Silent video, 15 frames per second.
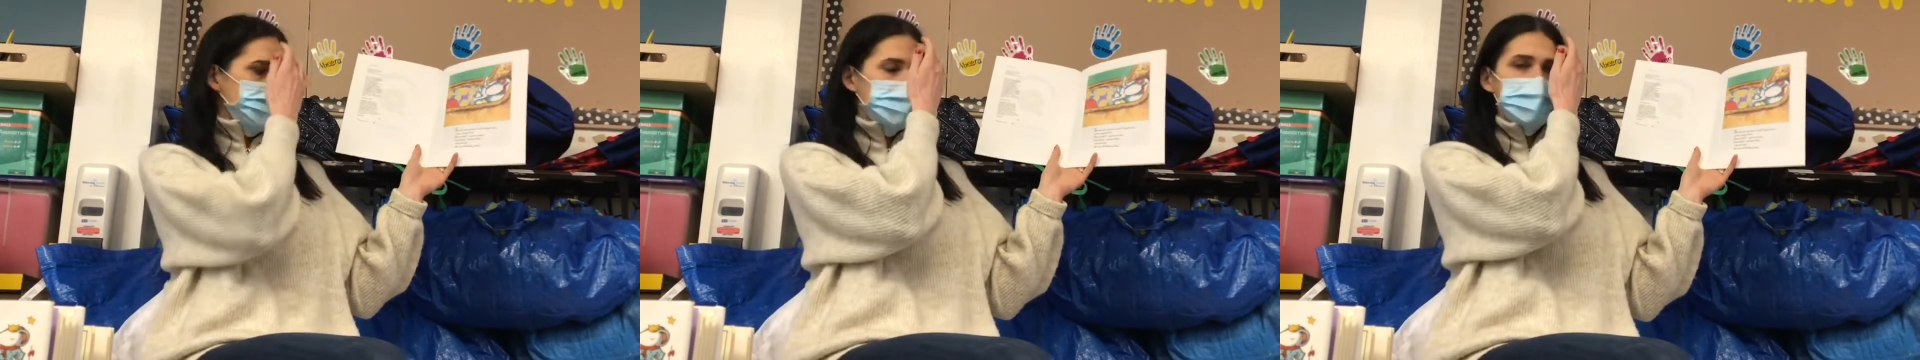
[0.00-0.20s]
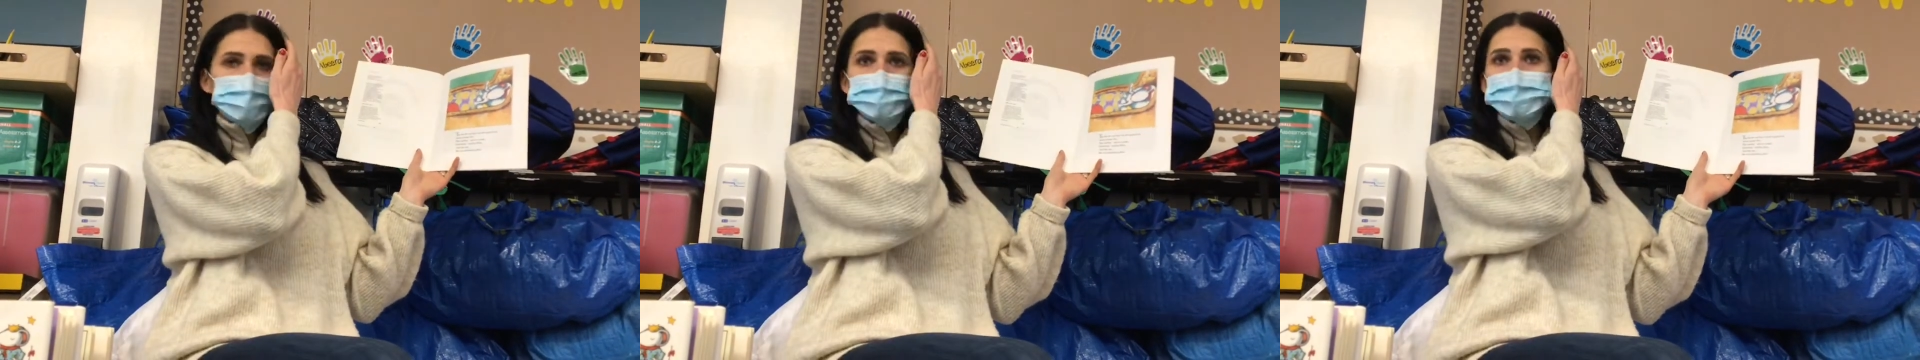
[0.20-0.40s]

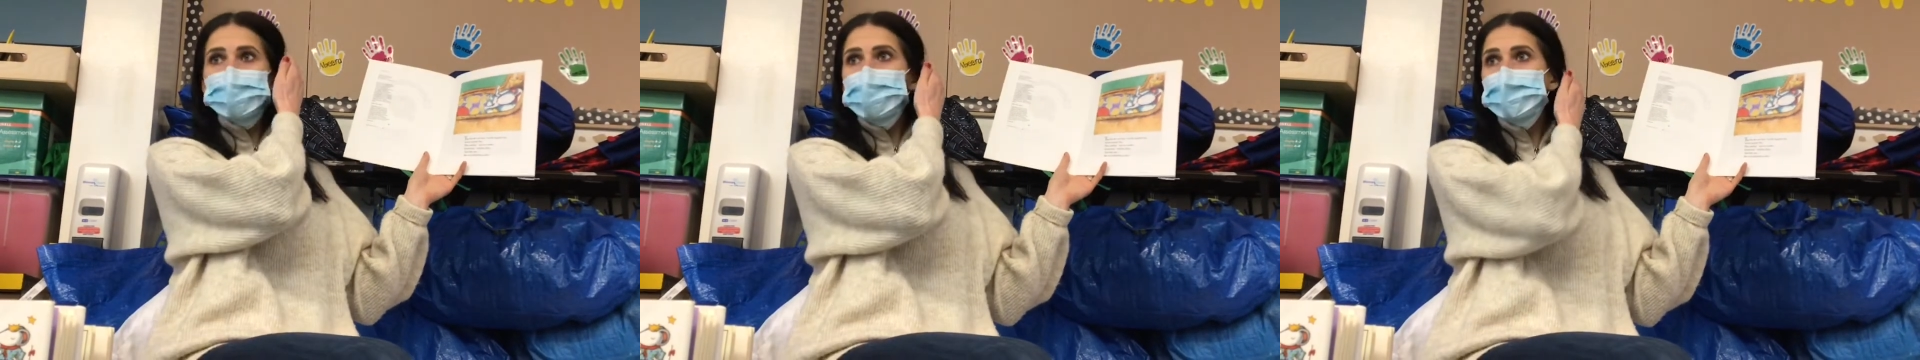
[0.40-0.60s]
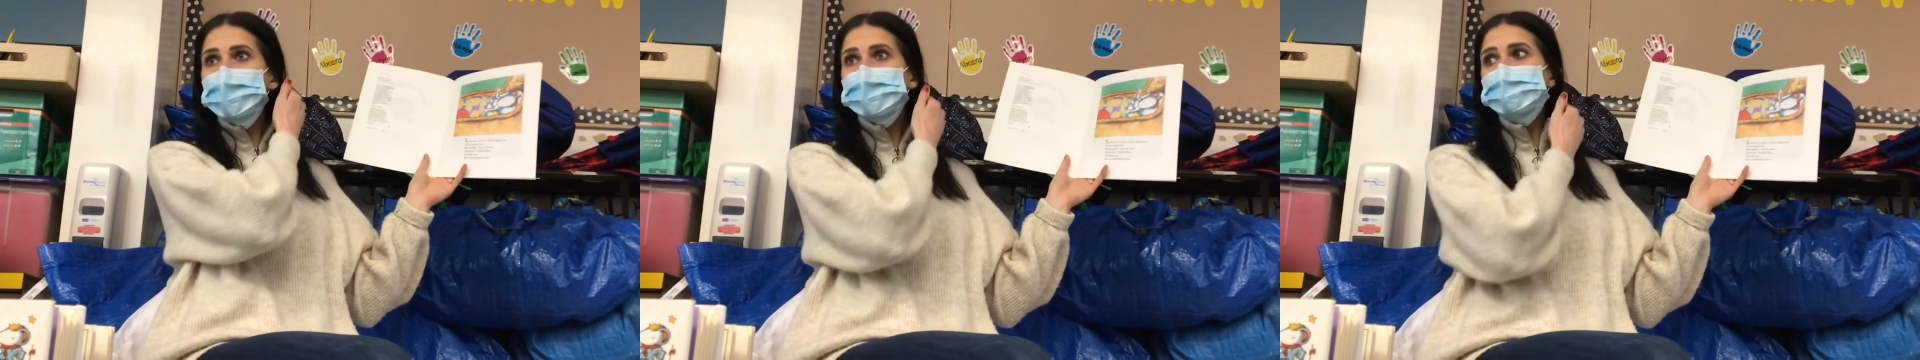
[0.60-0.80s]
She's
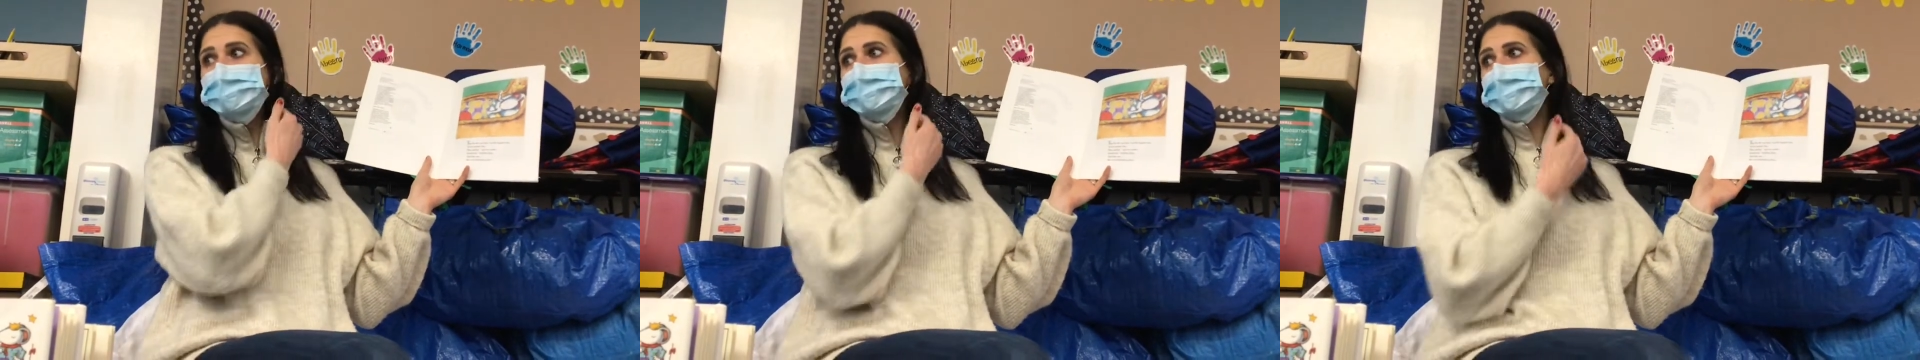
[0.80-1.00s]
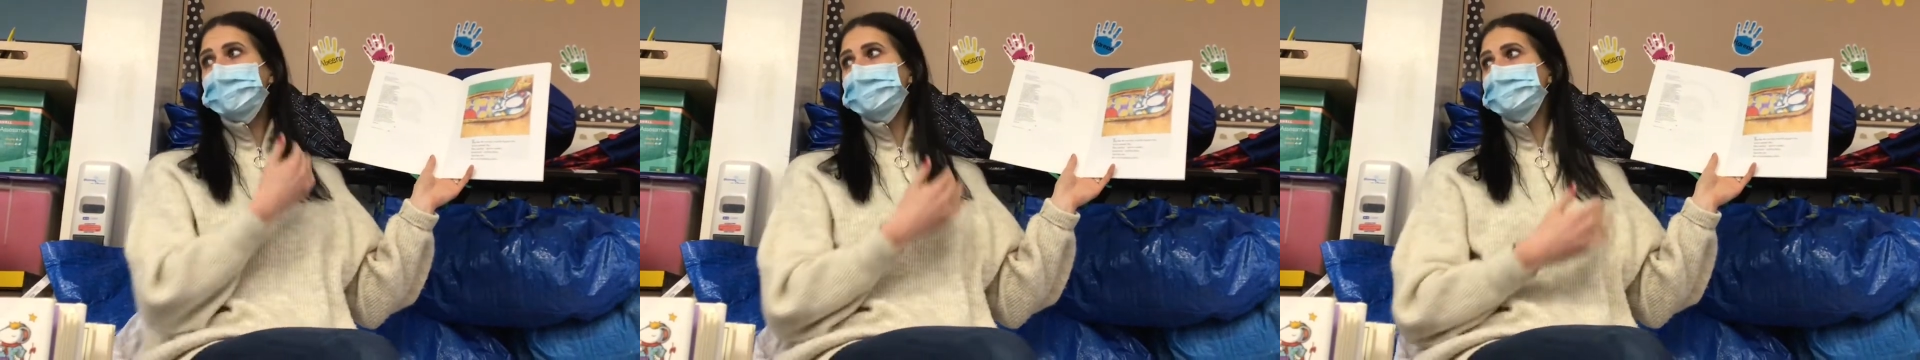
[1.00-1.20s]

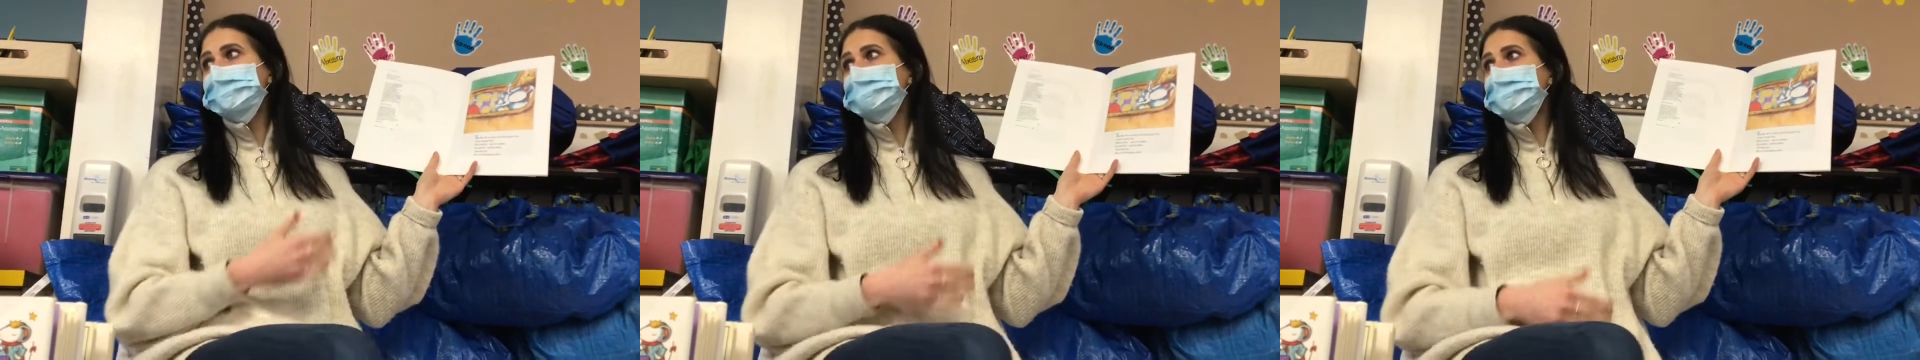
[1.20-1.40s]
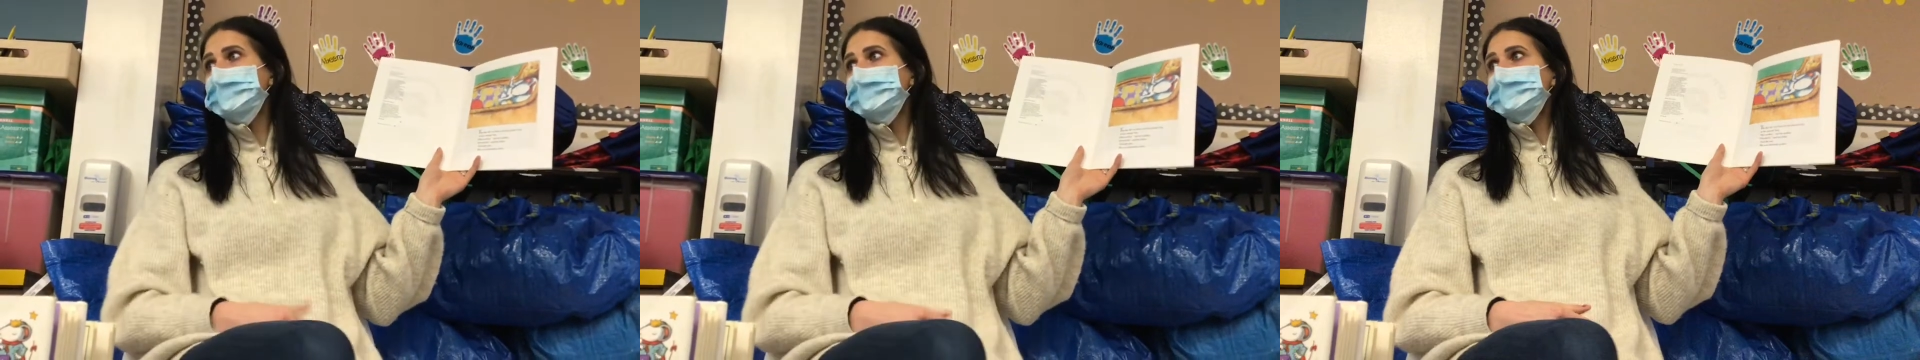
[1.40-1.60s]

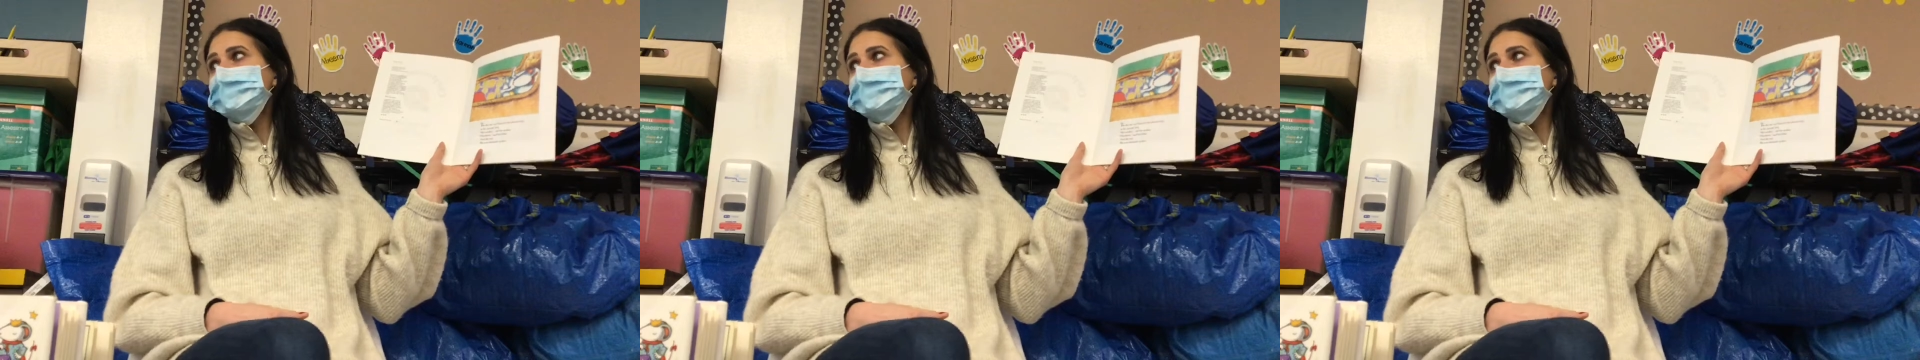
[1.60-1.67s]
perfect,